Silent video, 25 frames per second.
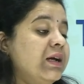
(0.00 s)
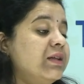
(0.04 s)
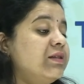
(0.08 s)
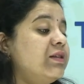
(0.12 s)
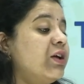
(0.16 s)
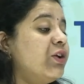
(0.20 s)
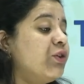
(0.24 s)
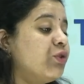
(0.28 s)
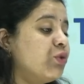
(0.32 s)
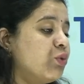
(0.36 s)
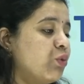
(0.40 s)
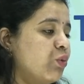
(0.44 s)

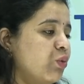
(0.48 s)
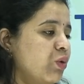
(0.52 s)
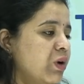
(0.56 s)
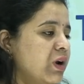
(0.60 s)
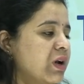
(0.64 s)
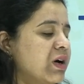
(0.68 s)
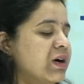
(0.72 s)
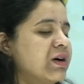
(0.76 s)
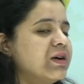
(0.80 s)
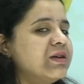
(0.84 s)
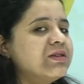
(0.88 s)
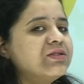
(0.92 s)
The
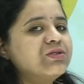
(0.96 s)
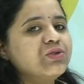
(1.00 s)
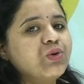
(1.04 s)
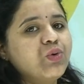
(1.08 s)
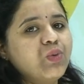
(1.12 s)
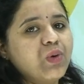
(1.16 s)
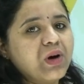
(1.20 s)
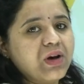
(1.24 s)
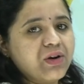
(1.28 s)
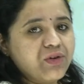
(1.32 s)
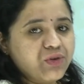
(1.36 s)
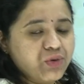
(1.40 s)
rulers
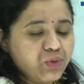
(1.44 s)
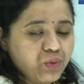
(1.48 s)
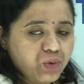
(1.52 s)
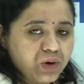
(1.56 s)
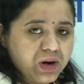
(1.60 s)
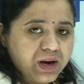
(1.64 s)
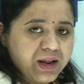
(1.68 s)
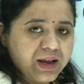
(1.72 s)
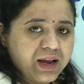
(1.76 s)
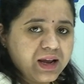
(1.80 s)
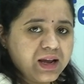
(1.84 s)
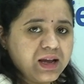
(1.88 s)
who were
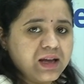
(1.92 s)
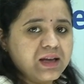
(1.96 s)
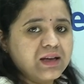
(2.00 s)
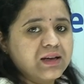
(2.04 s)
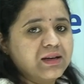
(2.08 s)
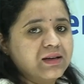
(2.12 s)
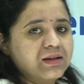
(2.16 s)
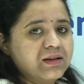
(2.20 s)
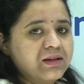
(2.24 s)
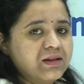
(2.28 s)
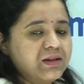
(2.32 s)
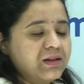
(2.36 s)
ruling
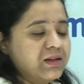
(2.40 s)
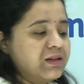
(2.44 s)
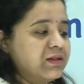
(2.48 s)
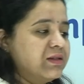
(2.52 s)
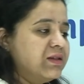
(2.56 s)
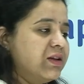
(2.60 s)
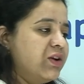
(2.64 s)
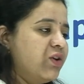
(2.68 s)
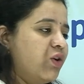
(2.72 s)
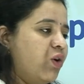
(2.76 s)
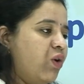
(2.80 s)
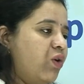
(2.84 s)

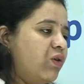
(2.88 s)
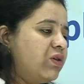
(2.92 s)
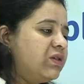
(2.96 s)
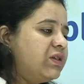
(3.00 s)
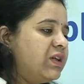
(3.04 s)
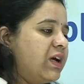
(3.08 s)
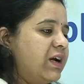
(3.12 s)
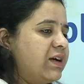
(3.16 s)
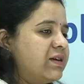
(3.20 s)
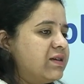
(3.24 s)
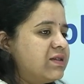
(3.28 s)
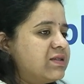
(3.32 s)
the
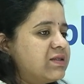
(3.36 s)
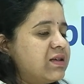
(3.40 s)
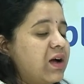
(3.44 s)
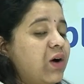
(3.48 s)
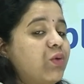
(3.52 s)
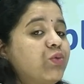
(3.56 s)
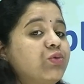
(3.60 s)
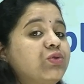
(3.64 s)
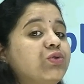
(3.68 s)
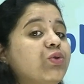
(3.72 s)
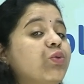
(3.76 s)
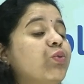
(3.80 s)
North and
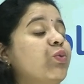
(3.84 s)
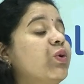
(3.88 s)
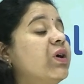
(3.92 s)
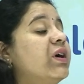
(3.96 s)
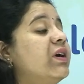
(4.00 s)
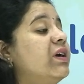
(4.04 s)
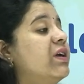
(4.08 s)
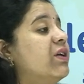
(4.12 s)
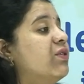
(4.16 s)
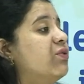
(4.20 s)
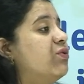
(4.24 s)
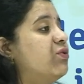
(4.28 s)
South
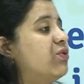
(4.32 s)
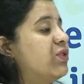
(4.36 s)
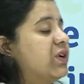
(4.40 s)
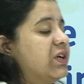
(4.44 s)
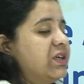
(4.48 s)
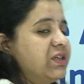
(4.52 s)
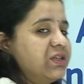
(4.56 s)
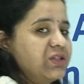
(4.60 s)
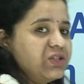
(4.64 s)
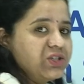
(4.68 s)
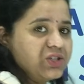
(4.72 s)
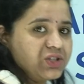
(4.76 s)
were
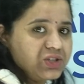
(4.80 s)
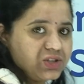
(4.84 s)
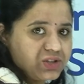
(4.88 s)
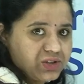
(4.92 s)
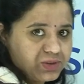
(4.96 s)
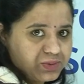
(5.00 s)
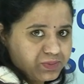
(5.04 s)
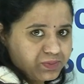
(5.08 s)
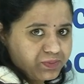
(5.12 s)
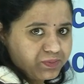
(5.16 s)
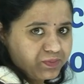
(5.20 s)
different.